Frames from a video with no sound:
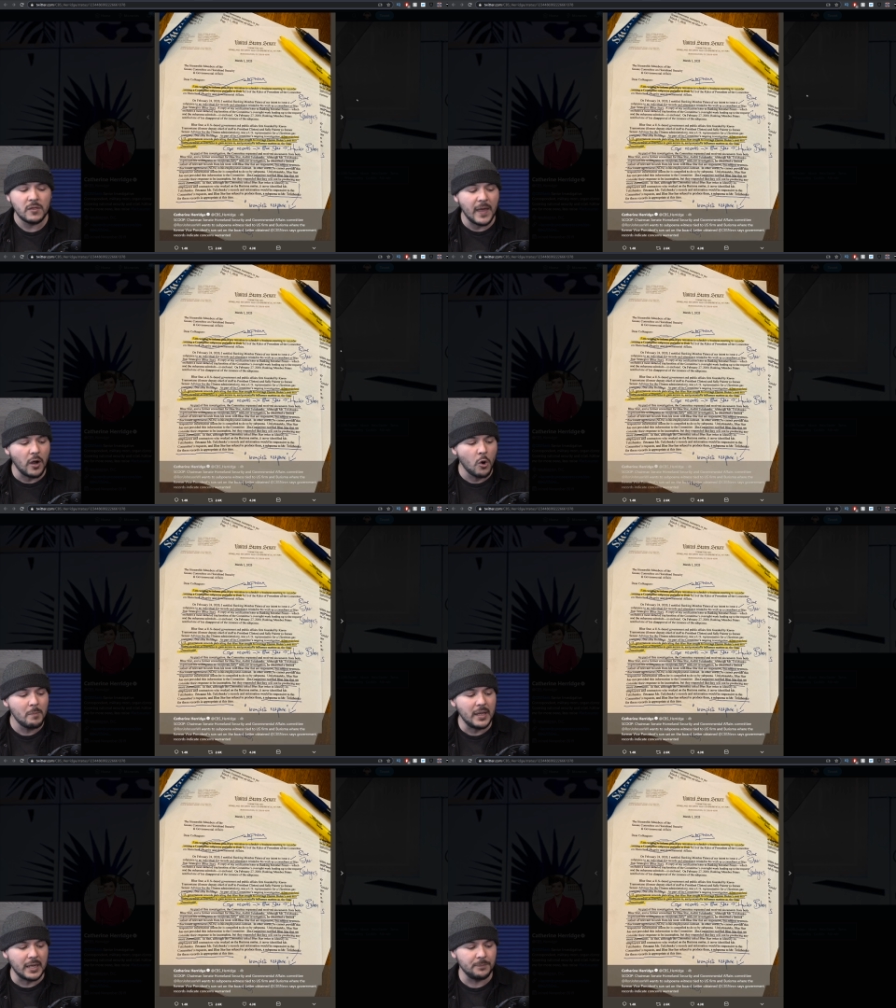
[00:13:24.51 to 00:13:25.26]
They
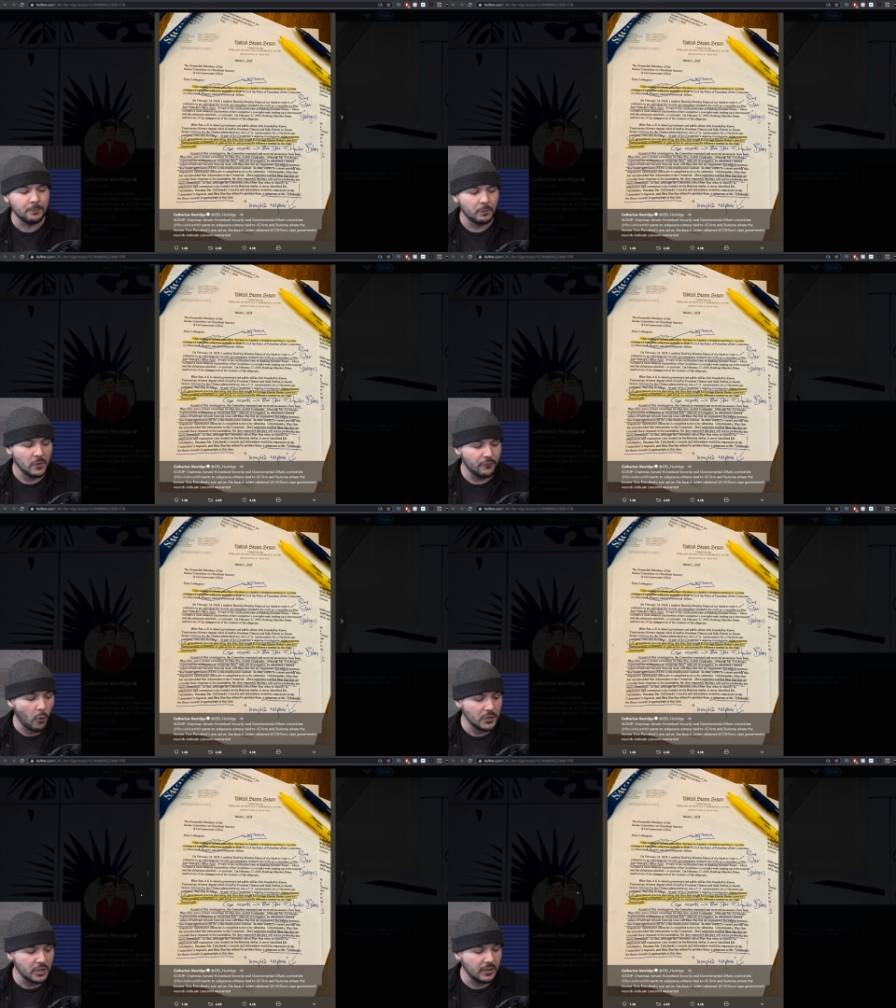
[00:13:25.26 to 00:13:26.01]
omit it.
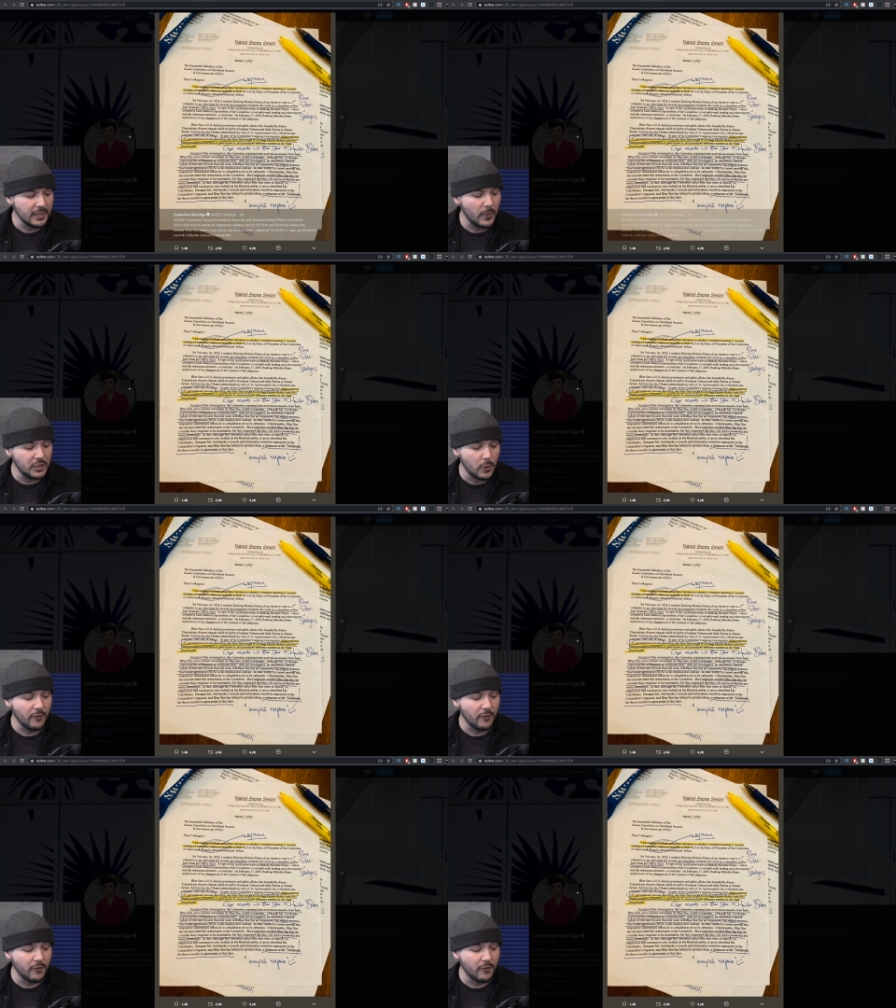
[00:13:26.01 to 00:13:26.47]
Fortunately, we